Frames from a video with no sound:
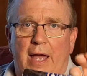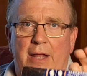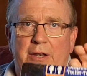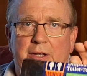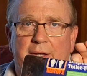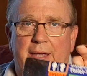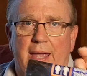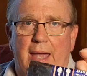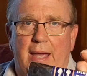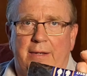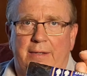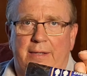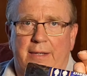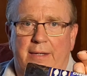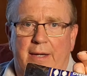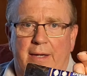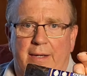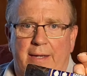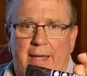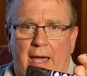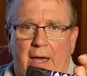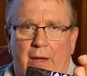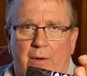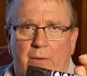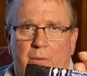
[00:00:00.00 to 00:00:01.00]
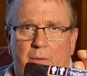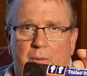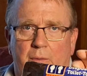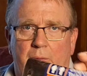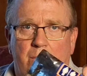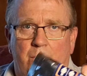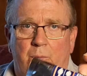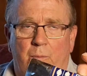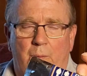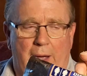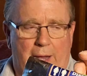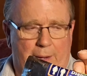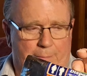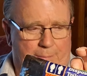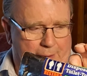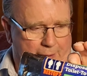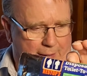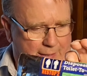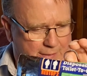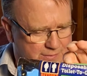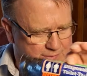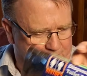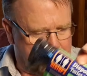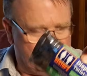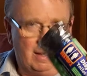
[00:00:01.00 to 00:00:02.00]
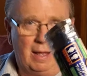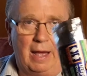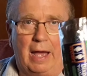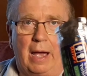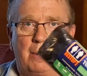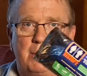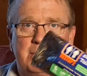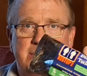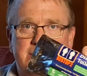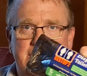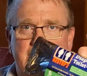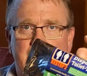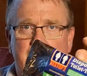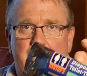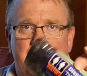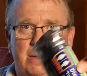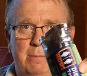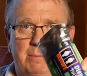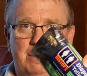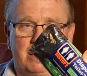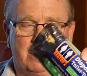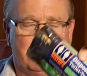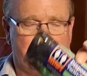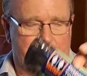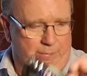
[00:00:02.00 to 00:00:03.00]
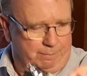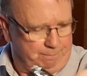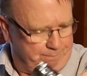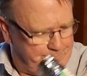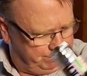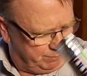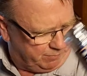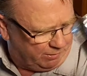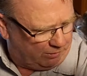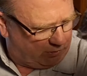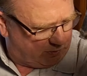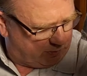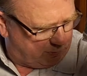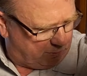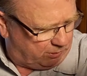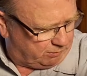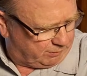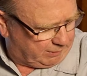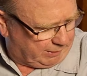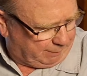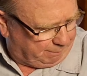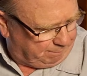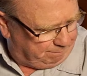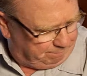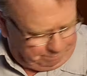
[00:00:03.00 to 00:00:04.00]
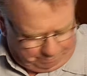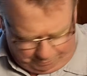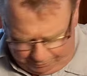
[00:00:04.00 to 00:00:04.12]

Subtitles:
and you can't dig a cat hole. Wag bags. I always carry them. I love them. I use them all the time.